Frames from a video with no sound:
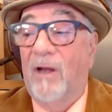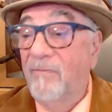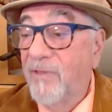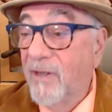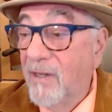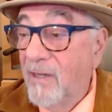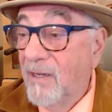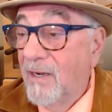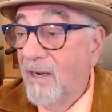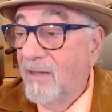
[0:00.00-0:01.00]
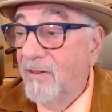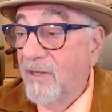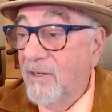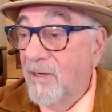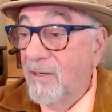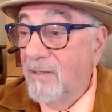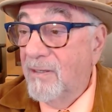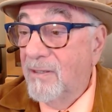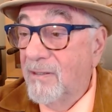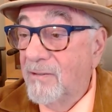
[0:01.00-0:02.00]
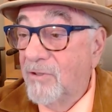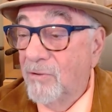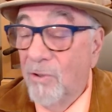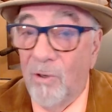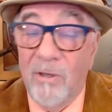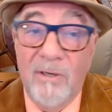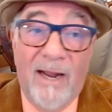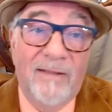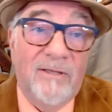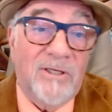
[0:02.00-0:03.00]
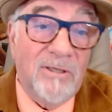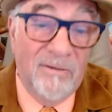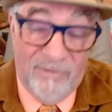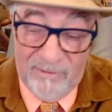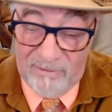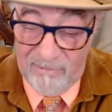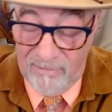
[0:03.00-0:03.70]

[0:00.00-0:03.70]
of the the uh, uh, the Lord and the servant